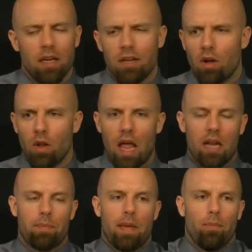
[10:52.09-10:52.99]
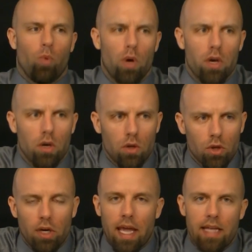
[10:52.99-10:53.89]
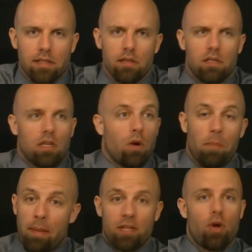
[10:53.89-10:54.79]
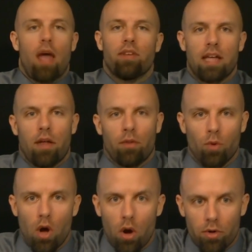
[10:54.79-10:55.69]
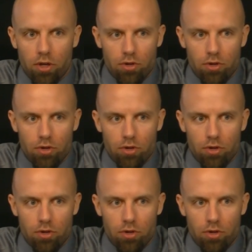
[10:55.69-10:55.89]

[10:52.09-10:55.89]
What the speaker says: a lot of people will look at, maybe driving down the road.